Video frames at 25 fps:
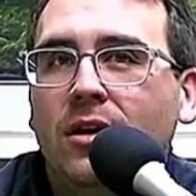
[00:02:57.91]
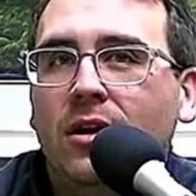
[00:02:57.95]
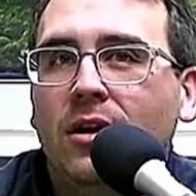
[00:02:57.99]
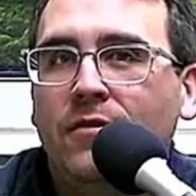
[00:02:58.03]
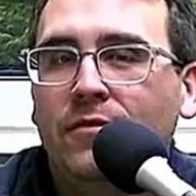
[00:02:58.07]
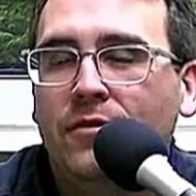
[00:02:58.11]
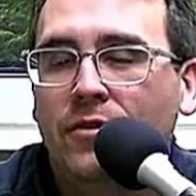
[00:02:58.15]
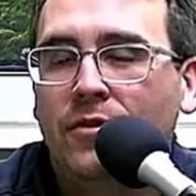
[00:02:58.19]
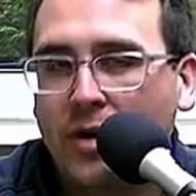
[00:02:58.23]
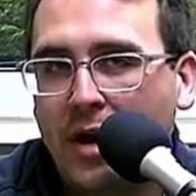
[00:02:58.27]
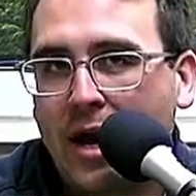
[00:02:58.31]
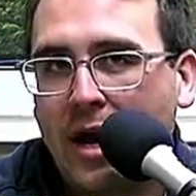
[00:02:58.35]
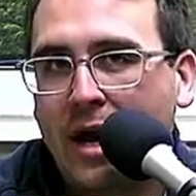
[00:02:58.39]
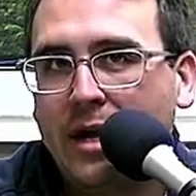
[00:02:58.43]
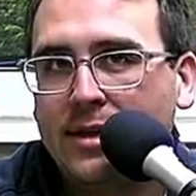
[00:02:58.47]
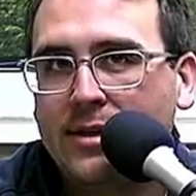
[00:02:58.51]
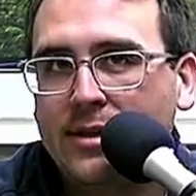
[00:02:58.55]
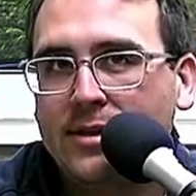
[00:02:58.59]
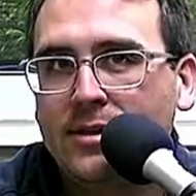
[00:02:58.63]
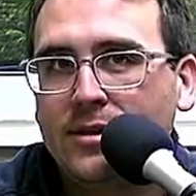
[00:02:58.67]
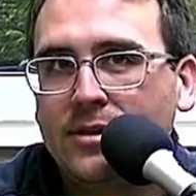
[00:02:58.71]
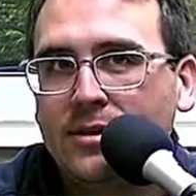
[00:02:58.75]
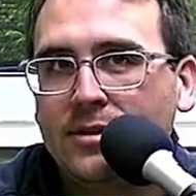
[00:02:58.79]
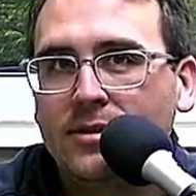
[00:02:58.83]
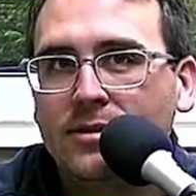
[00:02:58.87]
of
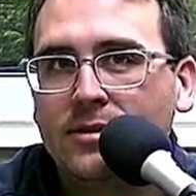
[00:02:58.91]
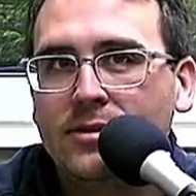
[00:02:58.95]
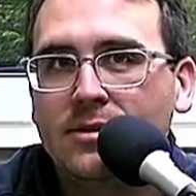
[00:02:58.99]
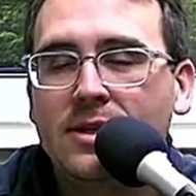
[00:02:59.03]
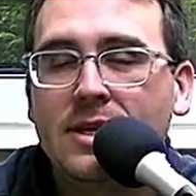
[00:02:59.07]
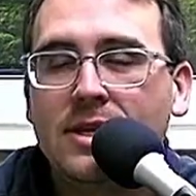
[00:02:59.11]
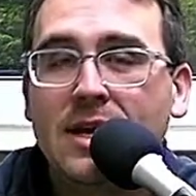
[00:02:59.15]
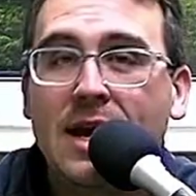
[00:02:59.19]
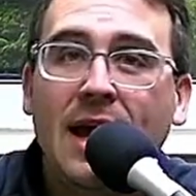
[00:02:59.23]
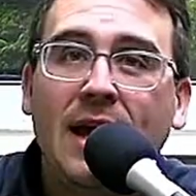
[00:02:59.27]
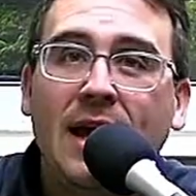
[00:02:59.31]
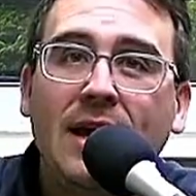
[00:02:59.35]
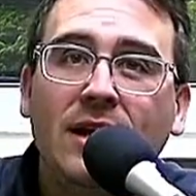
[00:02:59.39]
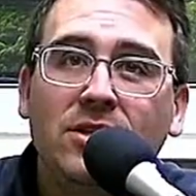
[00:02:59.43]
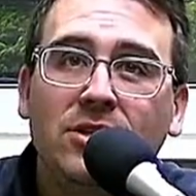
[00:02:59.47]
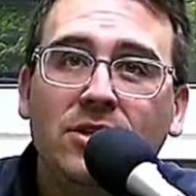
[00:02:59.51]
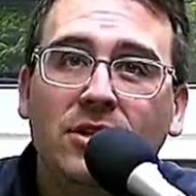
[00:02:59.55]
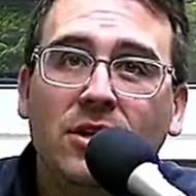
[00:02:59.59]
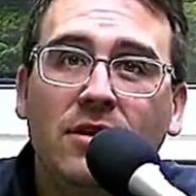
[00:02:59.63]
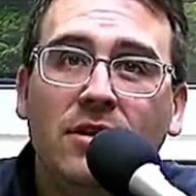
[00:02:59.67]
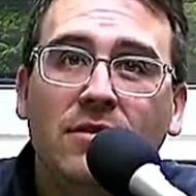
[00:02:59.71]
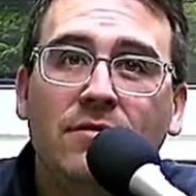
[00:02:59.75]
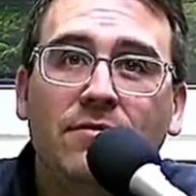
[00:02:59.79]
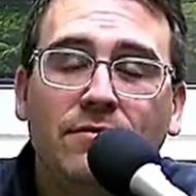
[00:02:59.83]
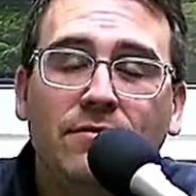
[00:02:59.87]
grace, the age
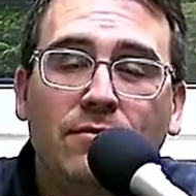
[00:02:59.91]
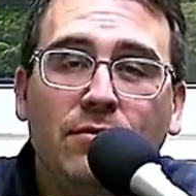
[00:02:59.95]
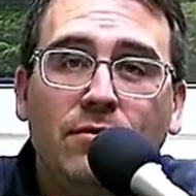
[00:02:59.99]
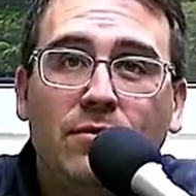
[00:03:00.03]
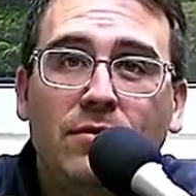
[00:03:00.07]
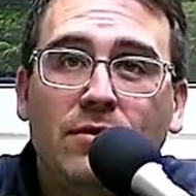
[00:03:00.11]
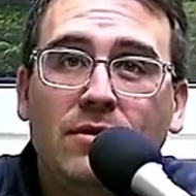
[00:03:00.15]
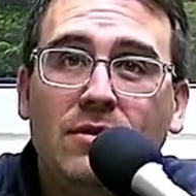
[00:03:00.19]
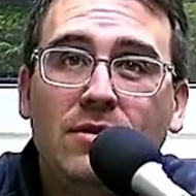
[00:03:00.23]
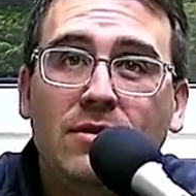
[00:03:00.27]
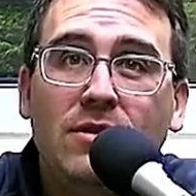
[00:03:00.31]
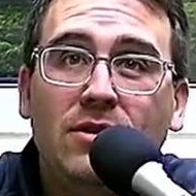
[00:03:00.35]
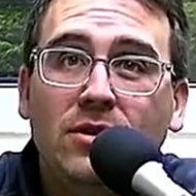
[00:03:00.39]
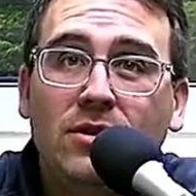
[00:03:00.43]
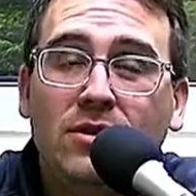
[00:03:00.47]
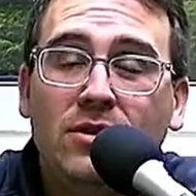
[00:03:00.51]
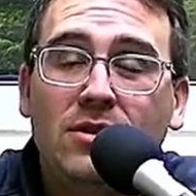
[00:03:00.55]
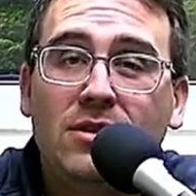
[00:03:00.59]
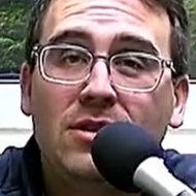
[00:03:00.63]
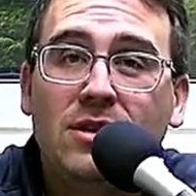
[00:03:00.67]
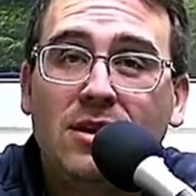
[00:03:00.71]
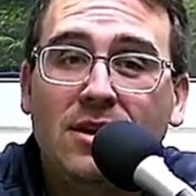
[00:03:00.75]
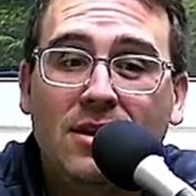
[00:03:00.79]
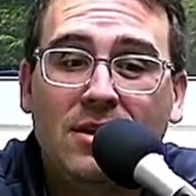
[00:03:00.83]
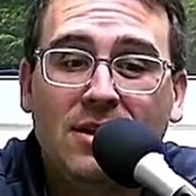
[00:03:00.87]
of
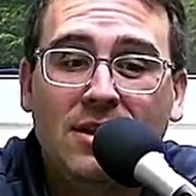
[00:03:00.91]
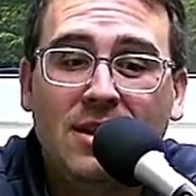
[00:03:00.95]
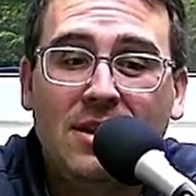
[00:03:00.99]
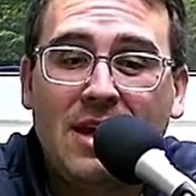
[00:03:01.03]
the the